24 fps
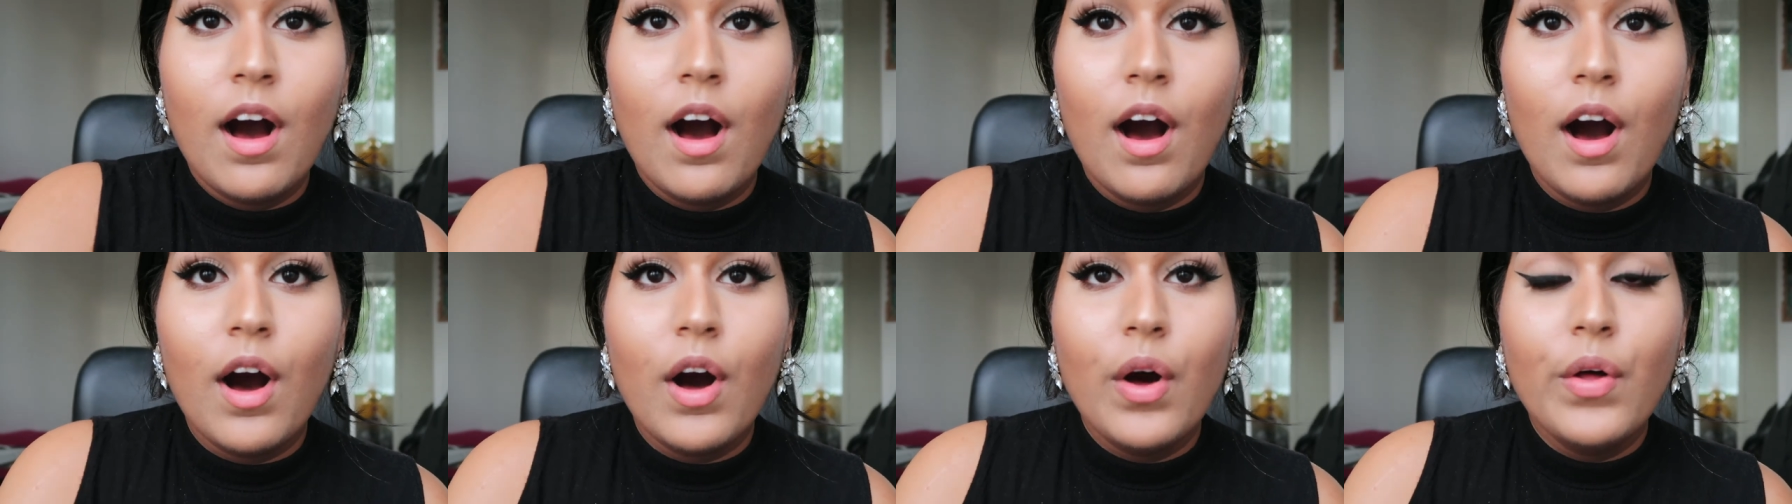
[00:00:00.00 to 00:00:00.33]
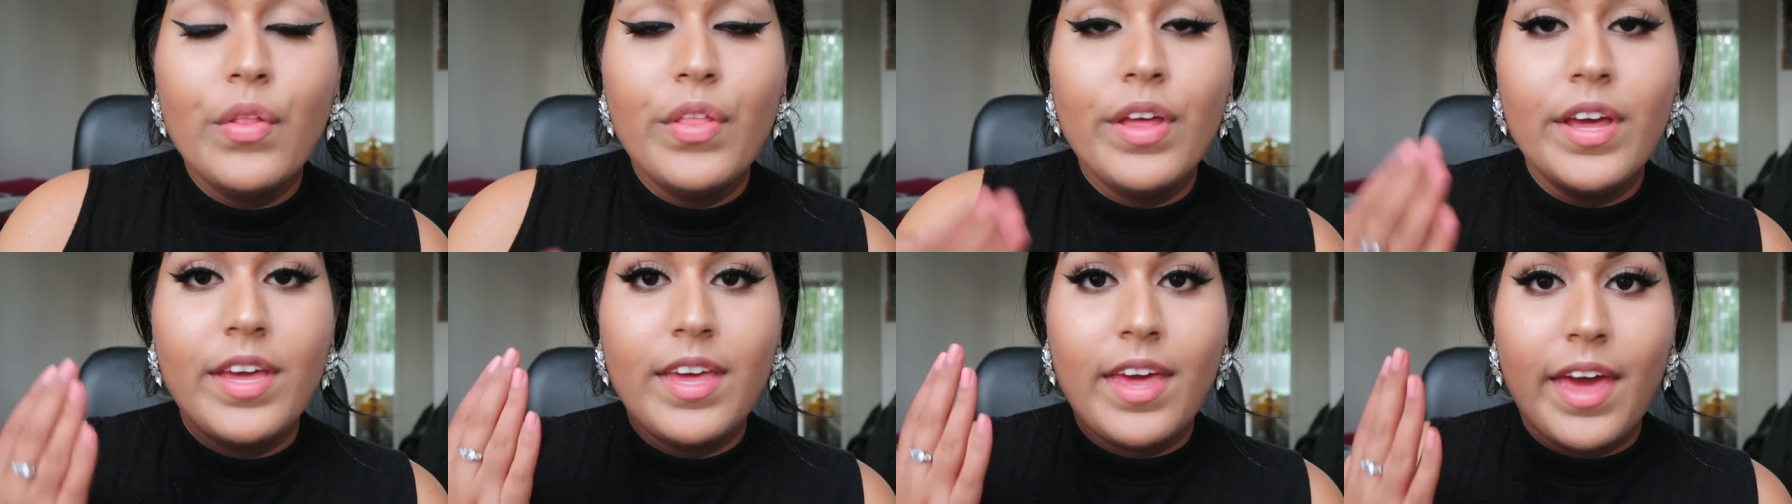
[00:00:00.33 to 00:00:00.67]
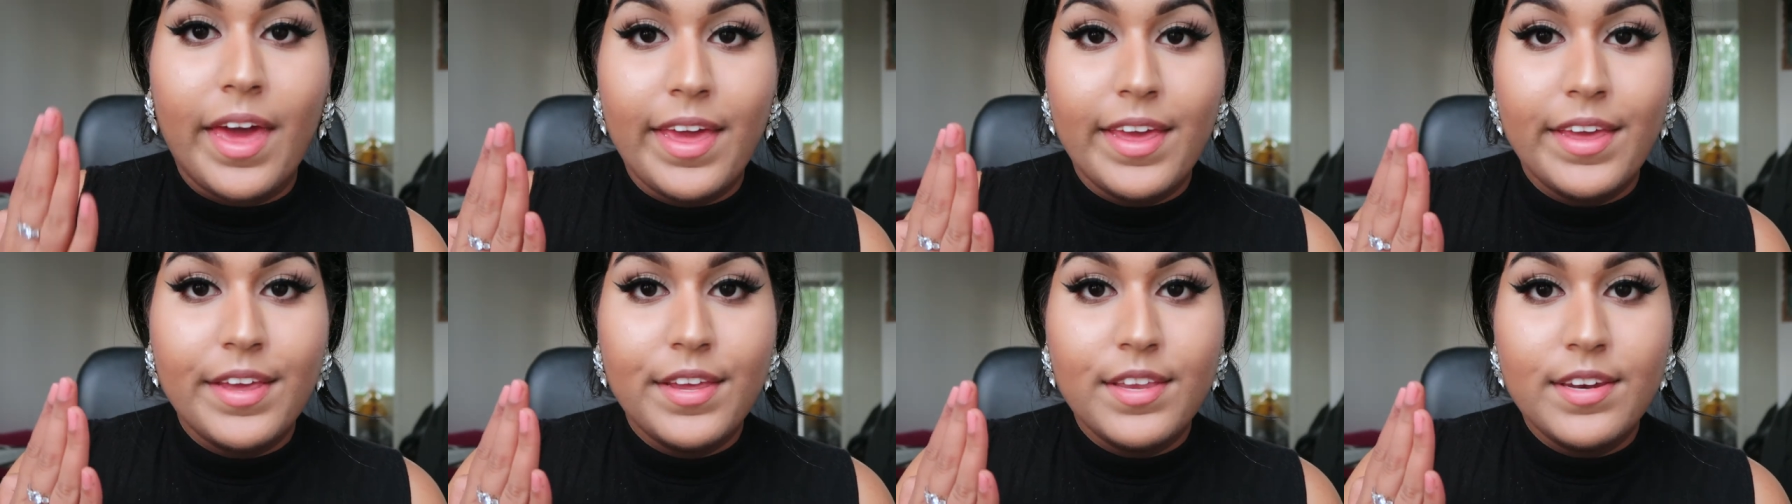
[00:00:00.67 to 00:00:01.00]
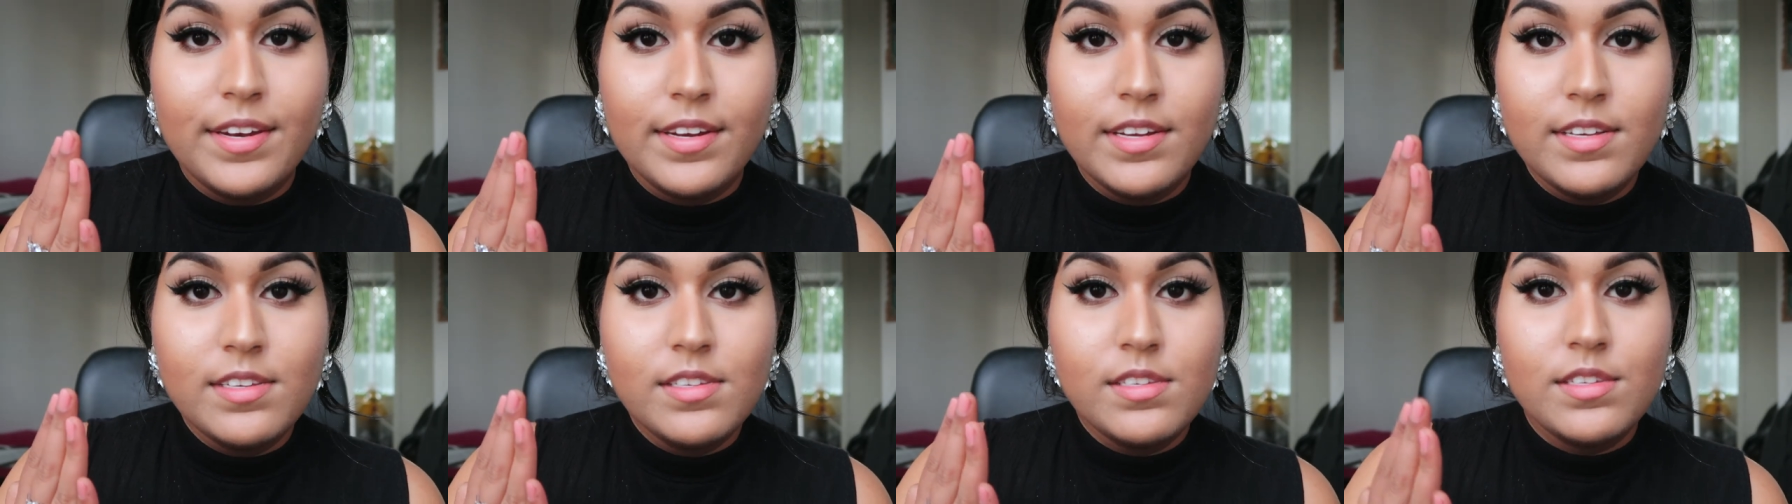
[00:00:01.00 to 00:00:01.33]
all the
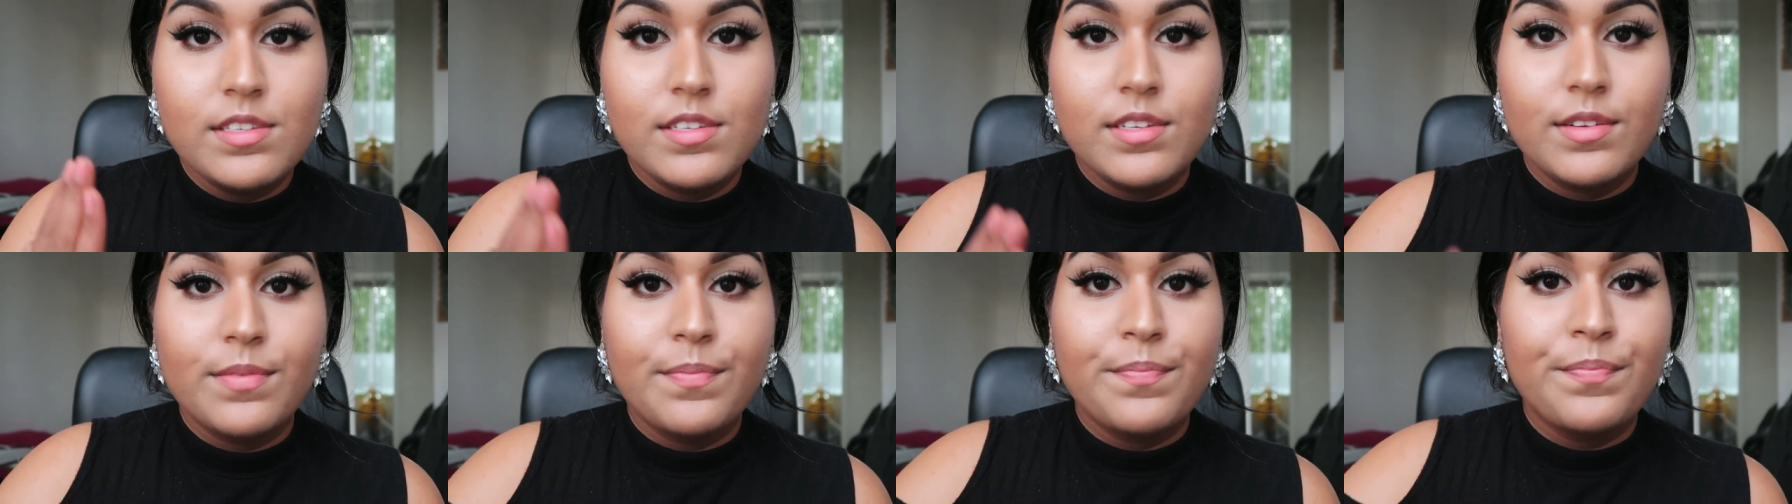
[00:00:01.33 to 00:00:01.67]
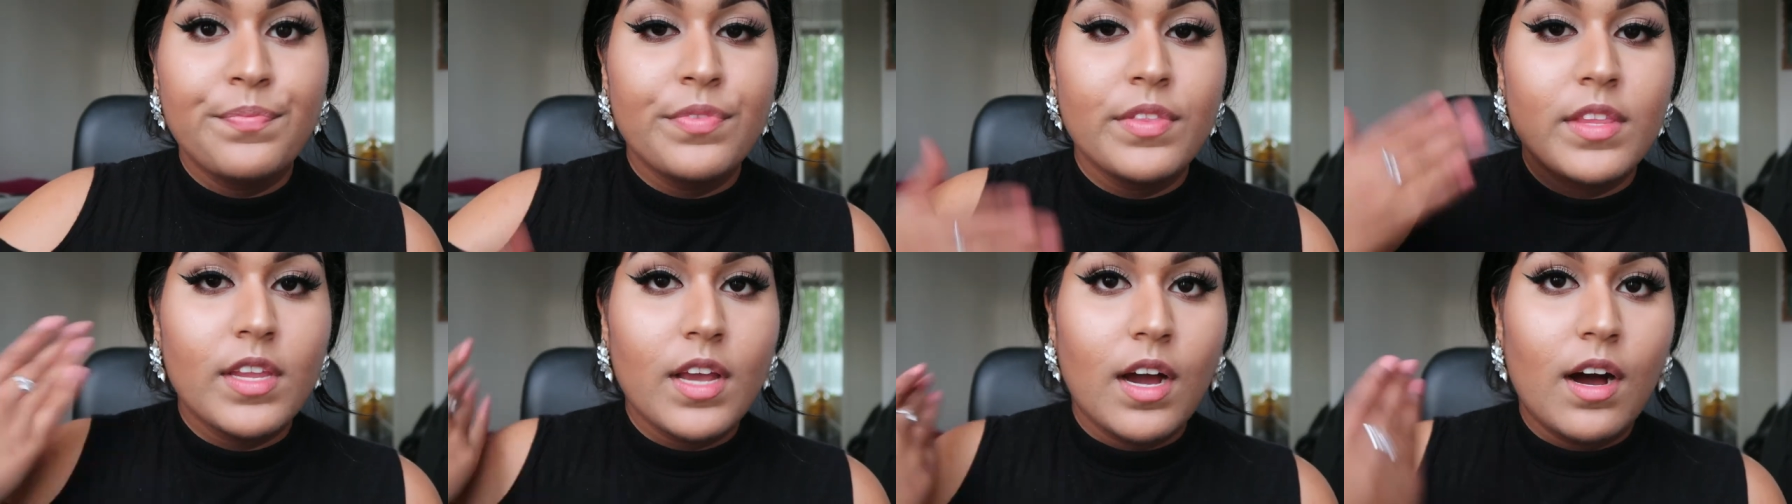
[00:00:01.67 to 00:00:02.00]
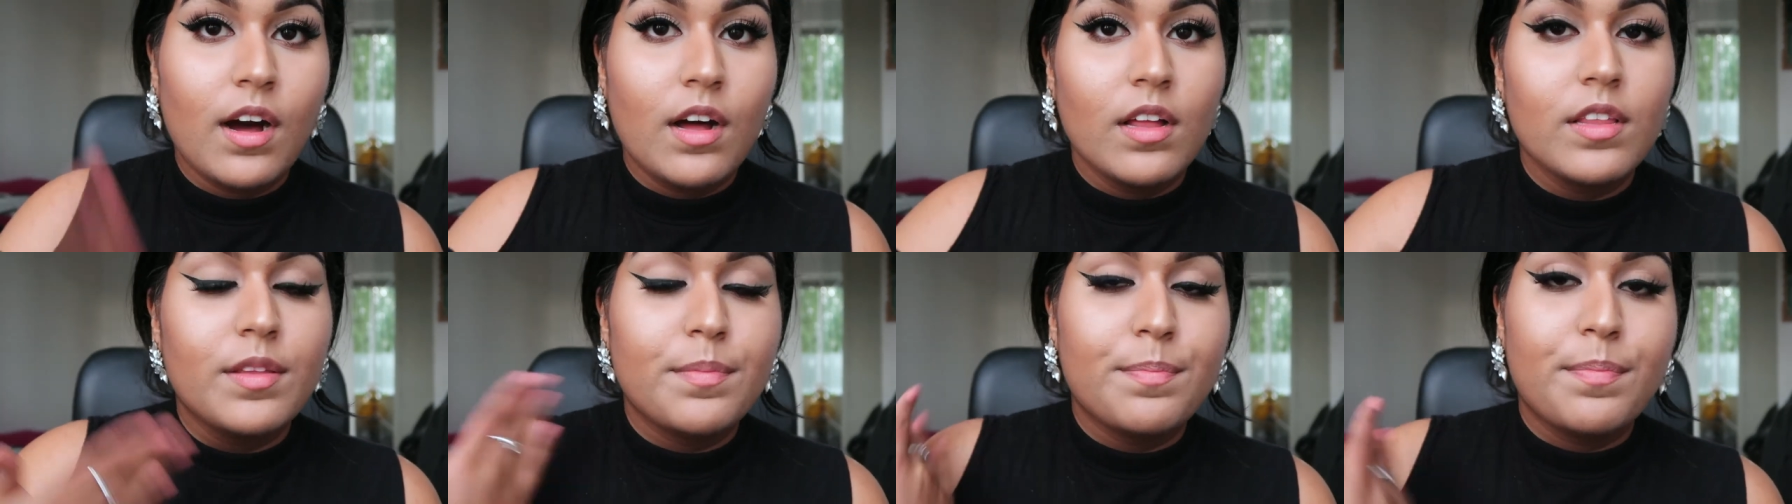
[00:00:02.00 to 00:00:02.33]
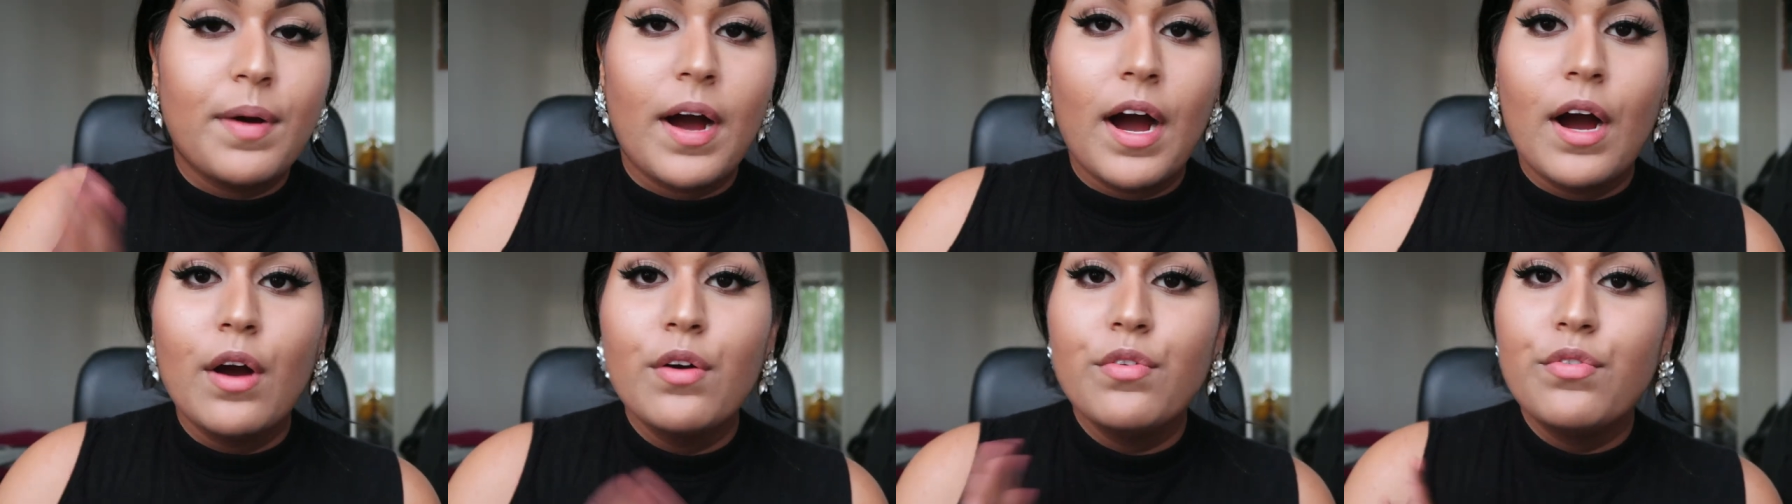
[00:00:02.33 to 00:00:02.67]
cakiness, all the
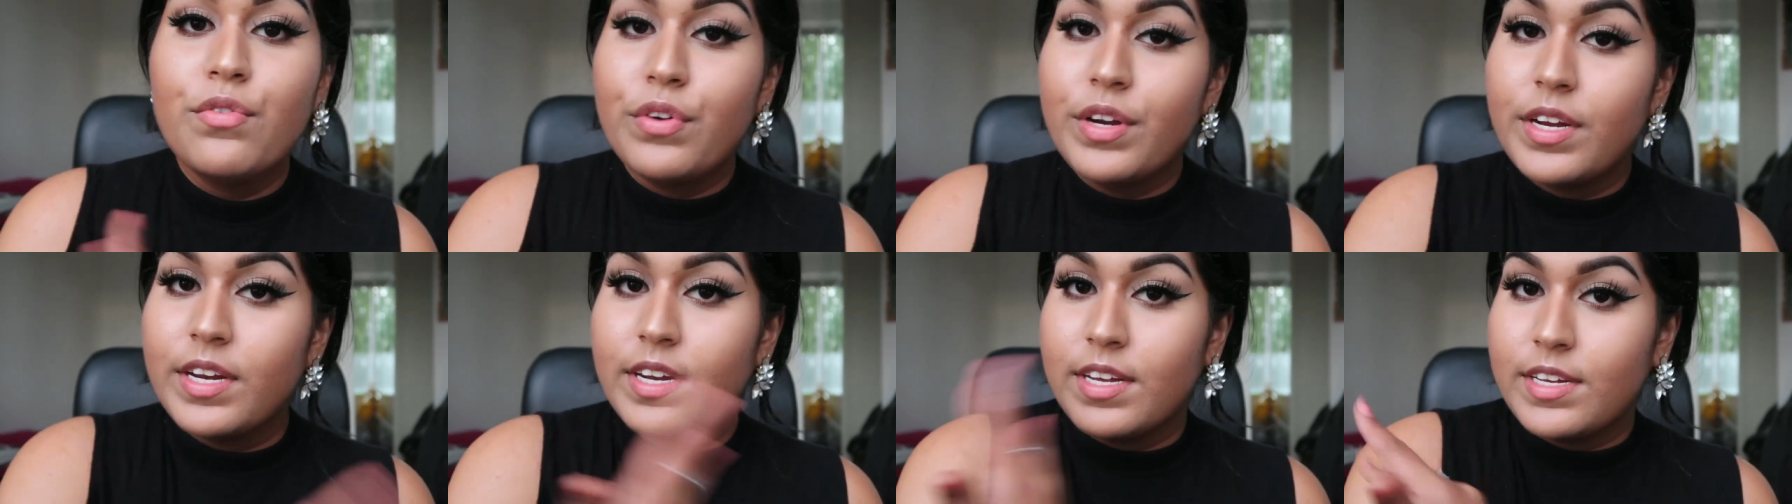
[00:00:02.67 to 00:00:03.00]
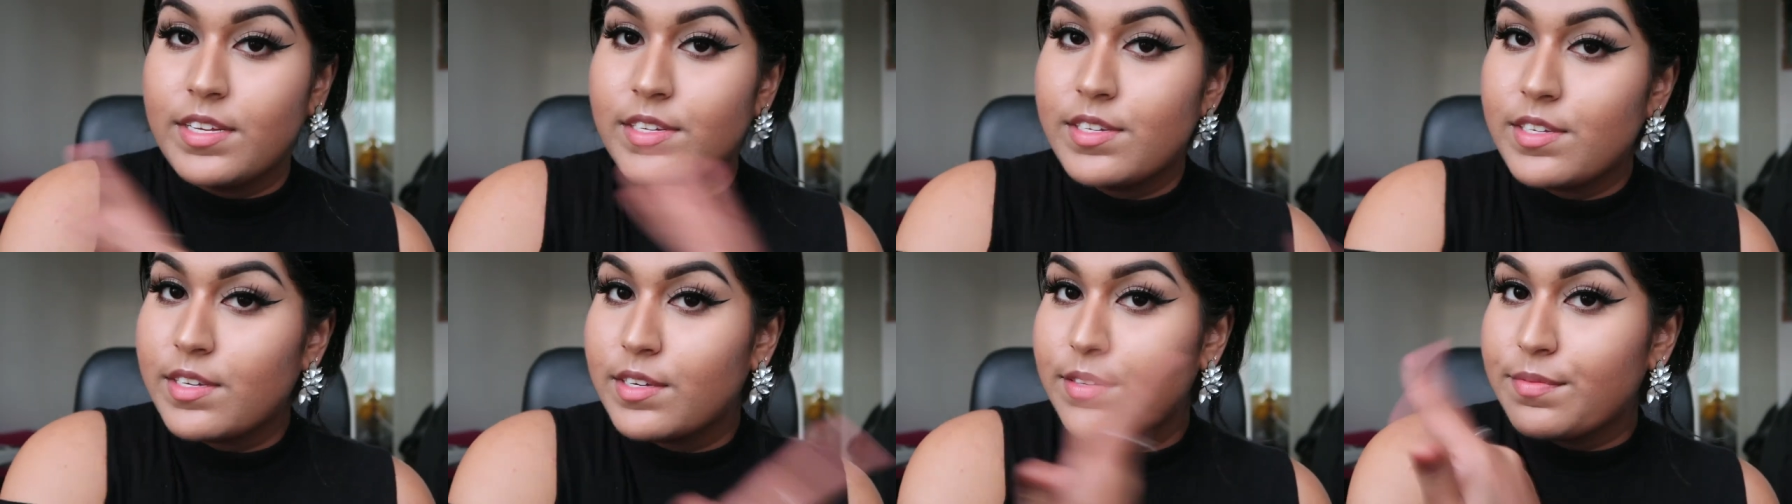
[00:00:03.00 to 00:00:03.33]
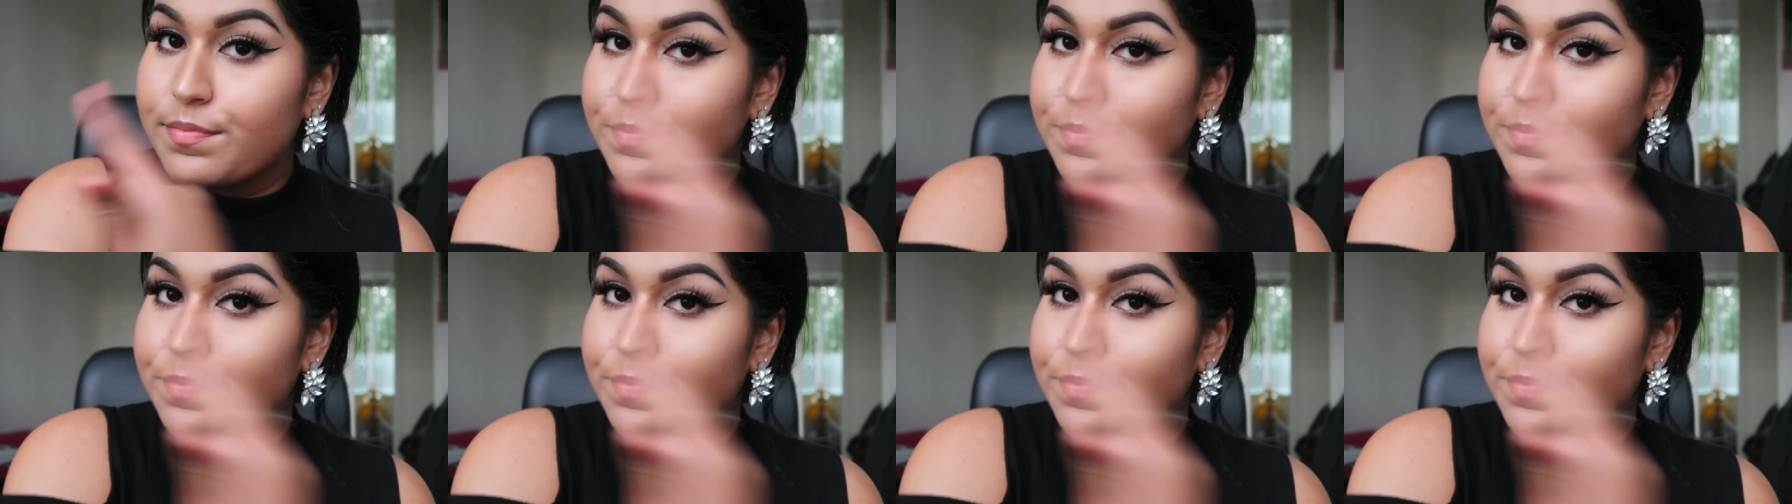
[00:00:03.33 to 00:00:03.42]
powderiness